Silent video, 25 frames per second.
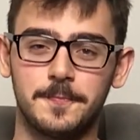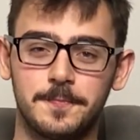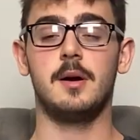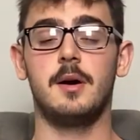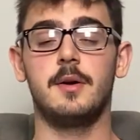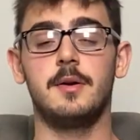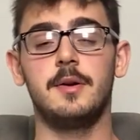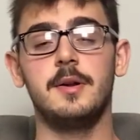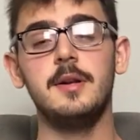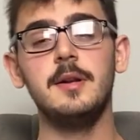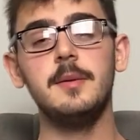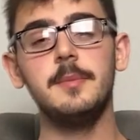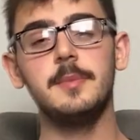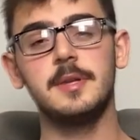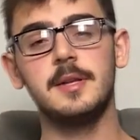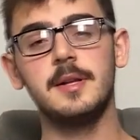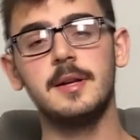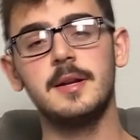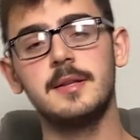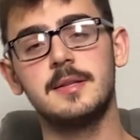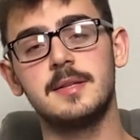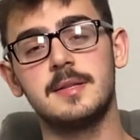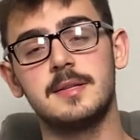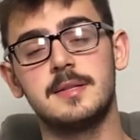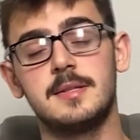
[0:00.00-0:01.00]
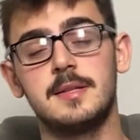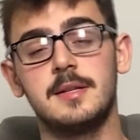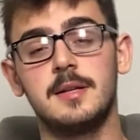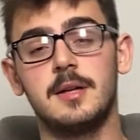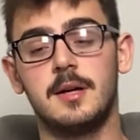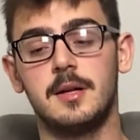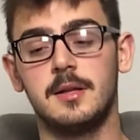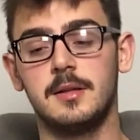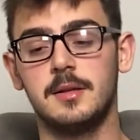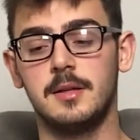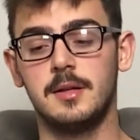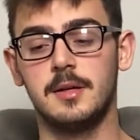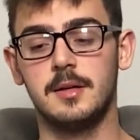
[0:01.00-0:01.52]
Our inability to see
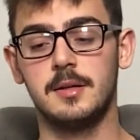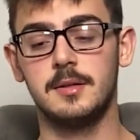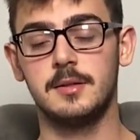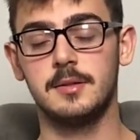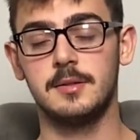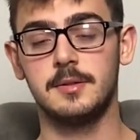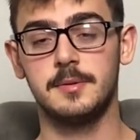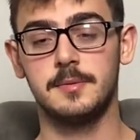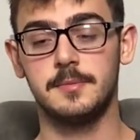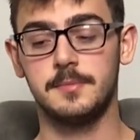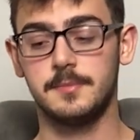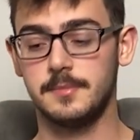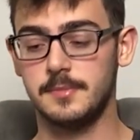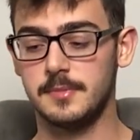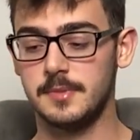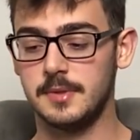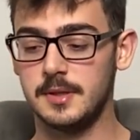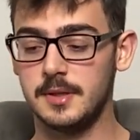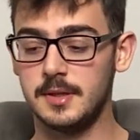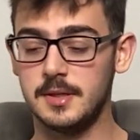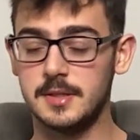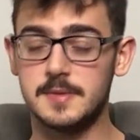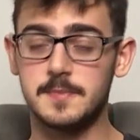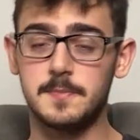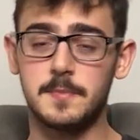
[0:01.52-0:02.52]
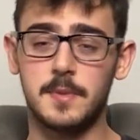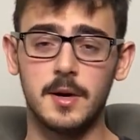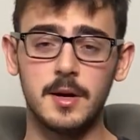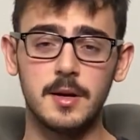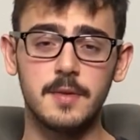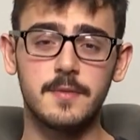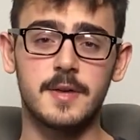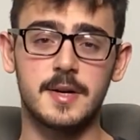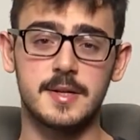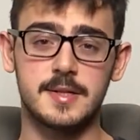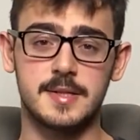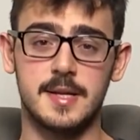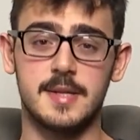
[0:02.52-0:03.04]
Allah is part
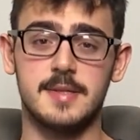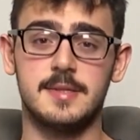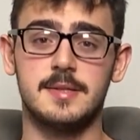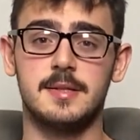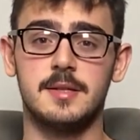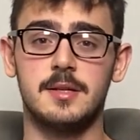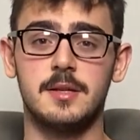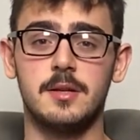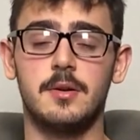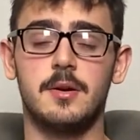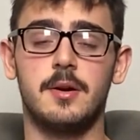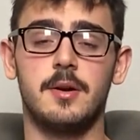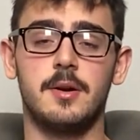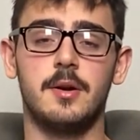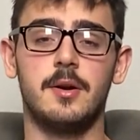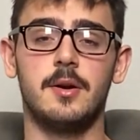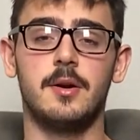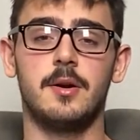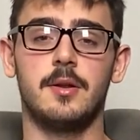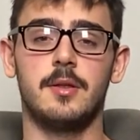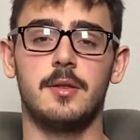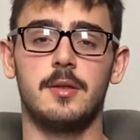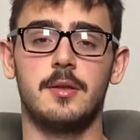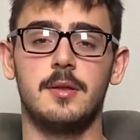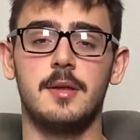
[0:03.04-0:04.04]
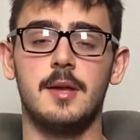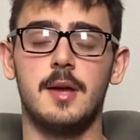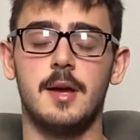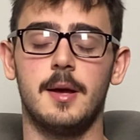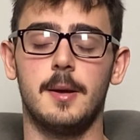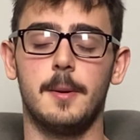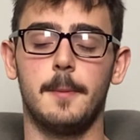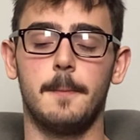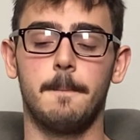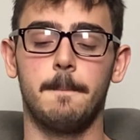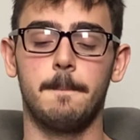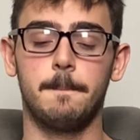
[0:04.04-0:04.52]
of our test here on earth, yeah.